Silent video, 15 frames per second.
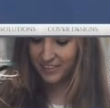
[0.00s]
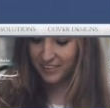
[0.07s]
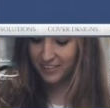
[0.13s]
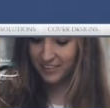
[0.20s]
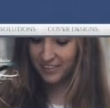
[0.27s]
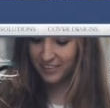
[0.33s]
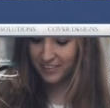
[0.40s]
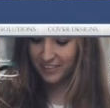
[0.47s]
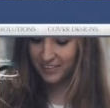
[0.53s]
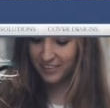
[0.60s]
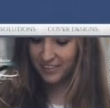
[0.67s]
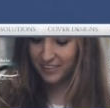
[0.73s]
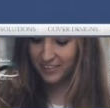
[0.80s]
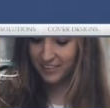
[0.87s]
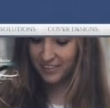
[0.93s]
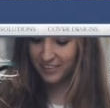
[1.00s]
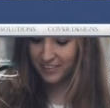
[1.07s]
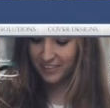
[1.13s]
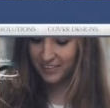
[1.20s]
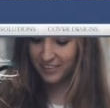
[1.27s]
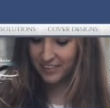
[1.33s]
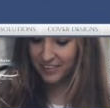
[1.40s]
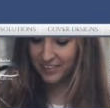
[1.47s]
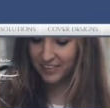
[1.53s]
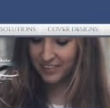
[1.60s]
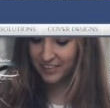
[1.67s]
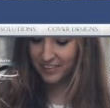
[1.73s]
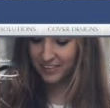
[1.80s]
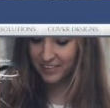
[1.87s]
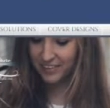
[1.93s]

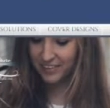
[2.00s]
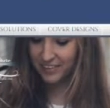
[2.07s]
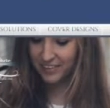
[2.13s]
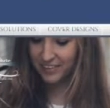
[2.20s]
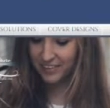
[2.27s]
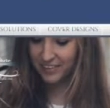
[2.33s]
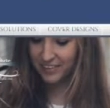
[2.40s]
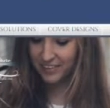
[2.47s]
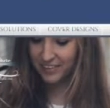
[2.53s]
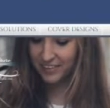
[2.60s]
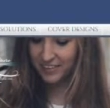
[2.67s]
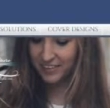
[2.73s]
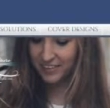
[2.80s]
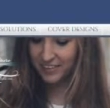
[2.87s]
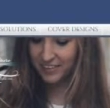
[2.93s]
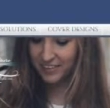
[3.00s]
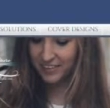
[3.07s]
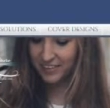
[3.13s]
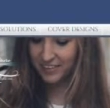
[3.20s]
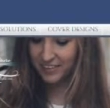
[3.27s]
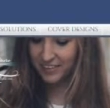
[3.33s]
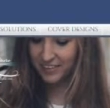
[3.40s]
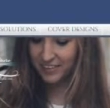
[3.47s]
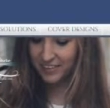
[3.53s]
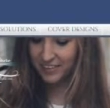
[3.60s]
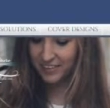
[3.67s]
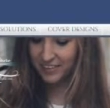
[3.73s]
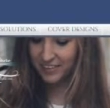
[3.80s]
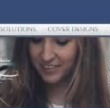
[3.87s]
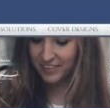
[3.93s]

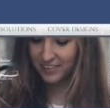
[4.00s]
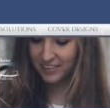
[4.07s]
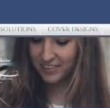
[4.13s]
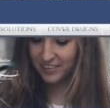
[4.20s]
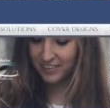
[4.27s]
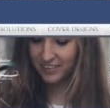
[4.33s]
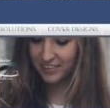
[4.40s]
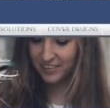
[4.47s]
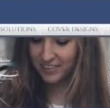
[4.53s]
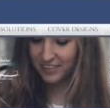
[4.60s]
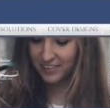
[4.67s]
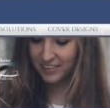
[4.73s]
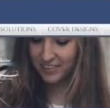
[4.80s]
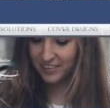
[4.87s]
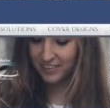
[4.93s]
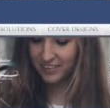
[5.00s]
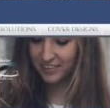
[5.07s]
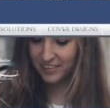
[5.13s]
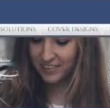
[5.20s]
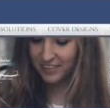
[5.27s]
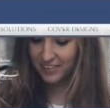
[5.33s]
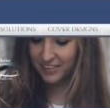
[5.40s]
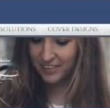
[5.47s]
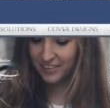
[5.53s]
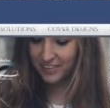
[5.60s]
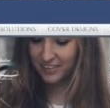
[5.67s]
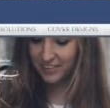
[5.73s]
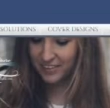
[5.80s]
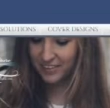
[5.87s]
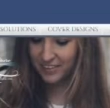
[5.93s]

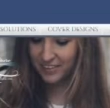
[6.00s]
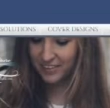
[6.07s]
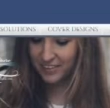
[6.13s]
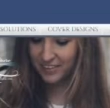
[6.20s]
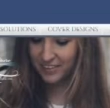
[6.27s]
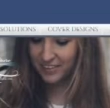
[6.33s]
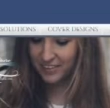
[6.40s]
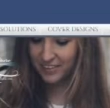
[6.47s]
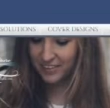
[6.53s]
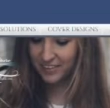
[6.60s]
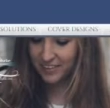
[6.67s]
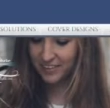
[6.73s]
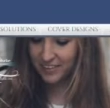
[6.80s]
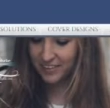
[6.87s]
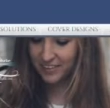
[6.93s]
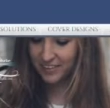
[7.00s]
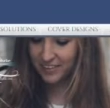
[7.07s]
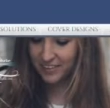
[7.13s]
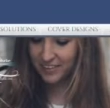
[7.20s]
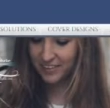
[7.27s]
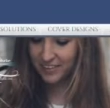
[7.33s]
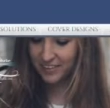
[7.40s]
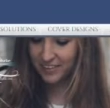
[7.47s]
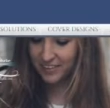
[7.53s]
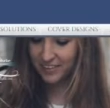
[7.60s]
Nothing is said.